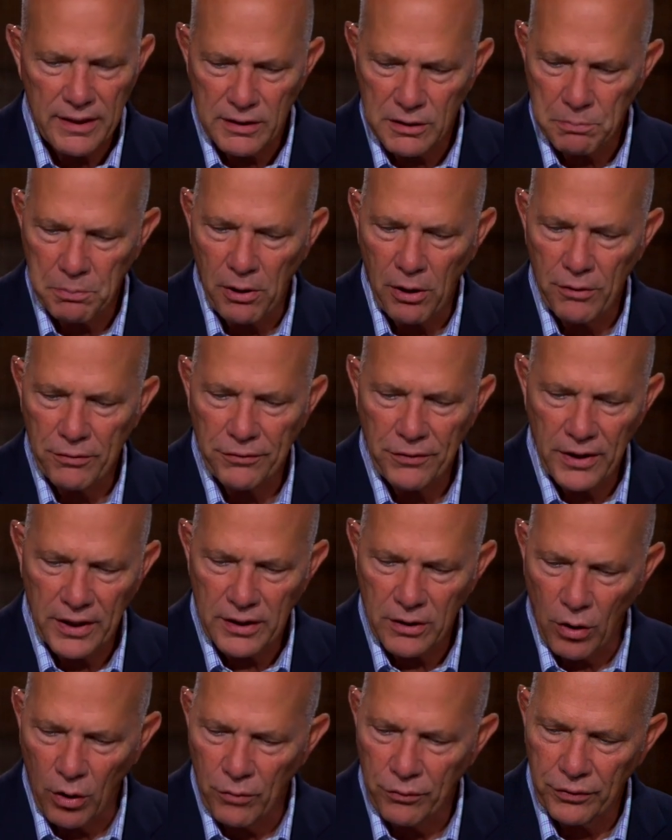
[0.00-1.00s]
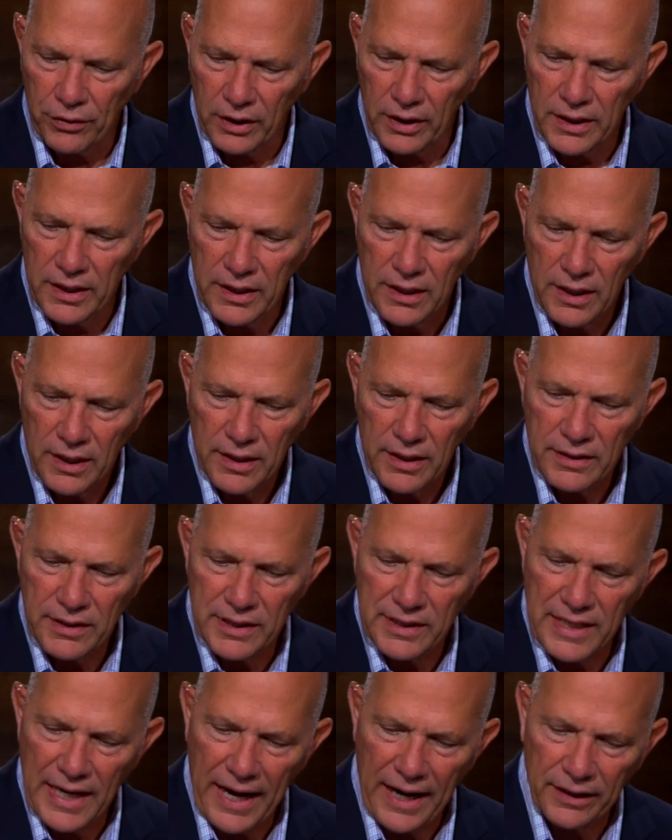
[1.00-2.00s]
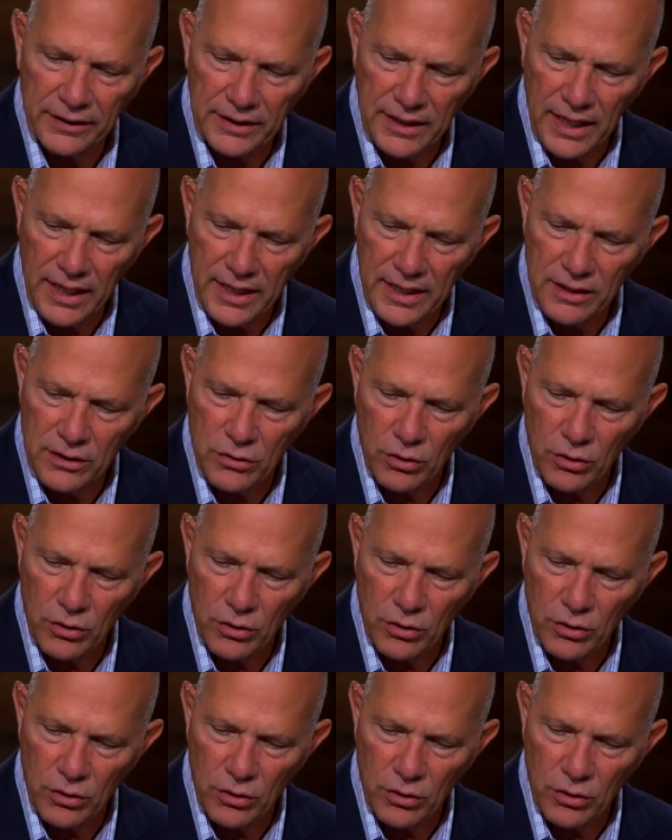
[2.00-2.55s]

It's perfect. Hopefully the down days